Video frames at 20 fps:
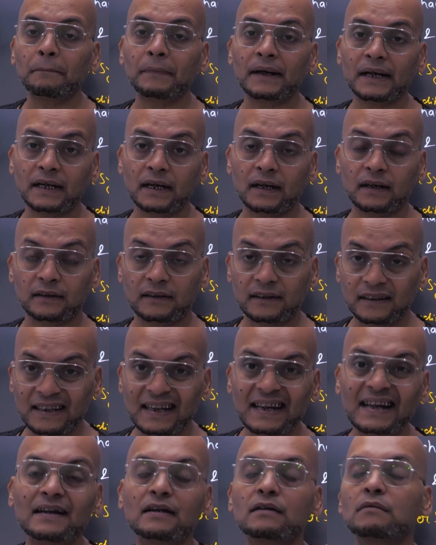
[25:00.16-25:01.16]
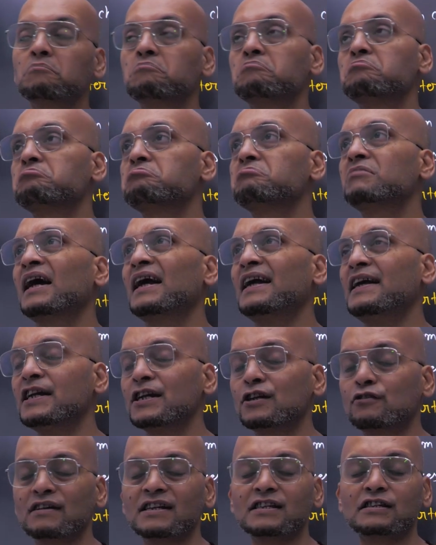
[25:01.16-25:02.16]
money the
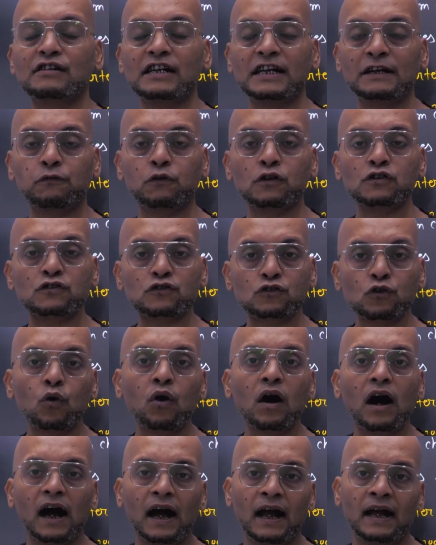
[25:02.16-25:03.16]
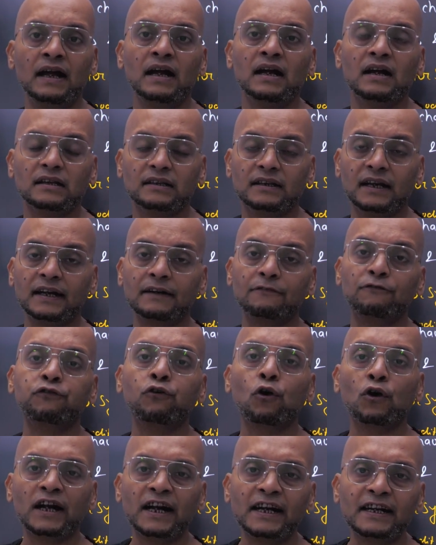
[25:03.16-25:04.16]
interest rate was so high that
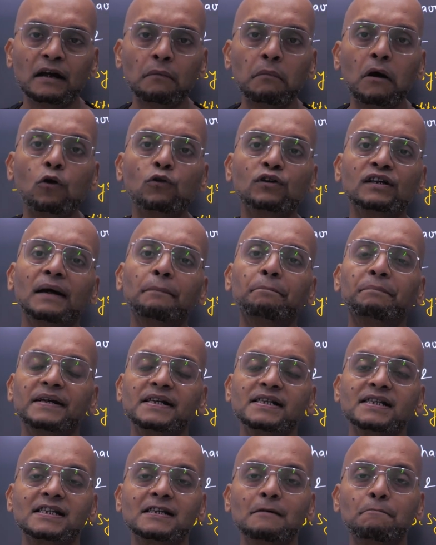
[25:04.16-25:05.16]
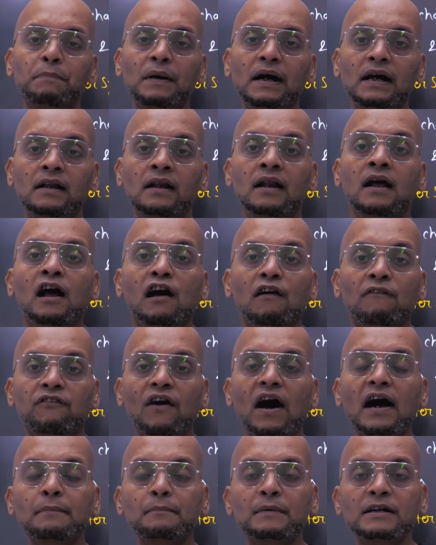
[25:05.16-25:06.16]
forget about the principal
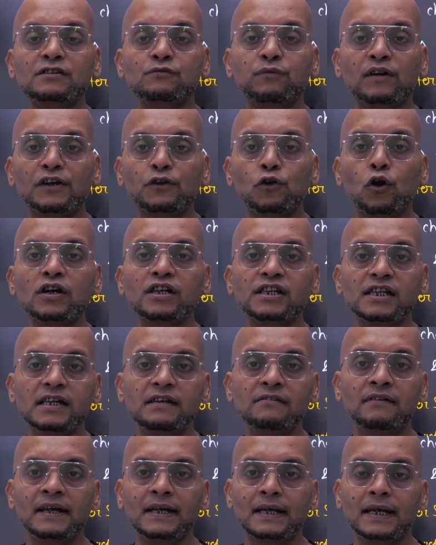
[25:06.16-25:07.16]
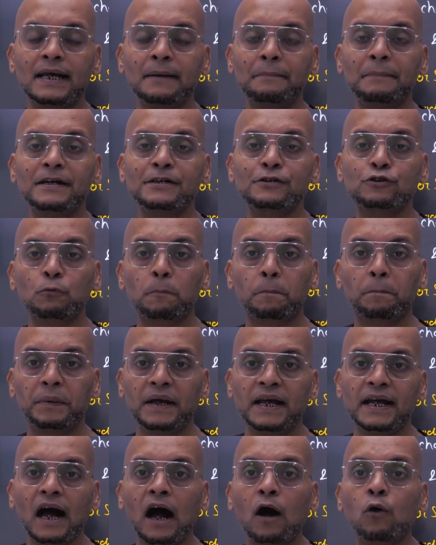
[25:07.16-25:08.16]
farmers were not even able to
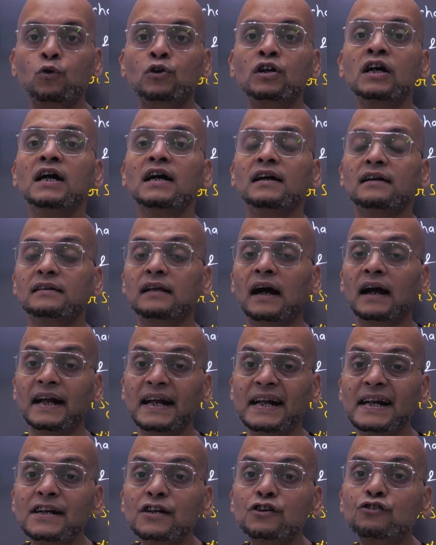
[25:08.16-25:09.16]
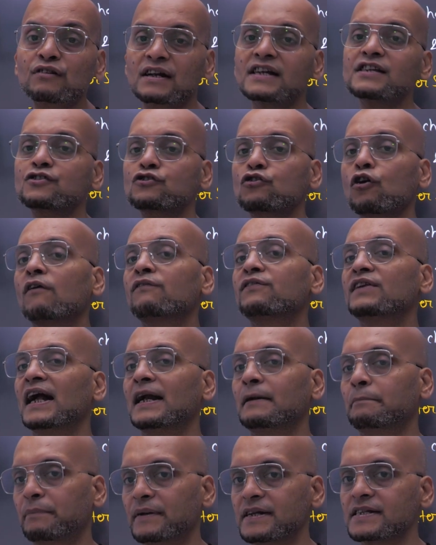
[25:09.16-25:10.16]
pay out the interest of
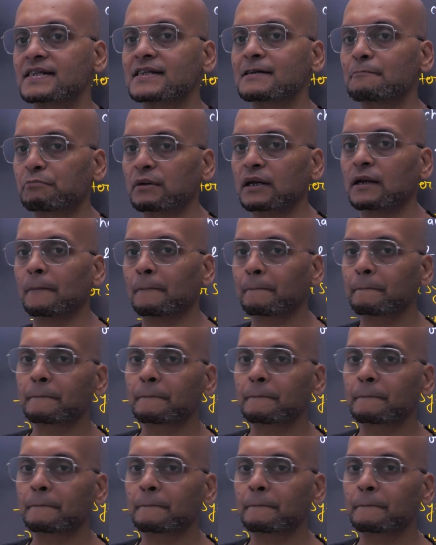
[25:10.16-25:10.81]
that principal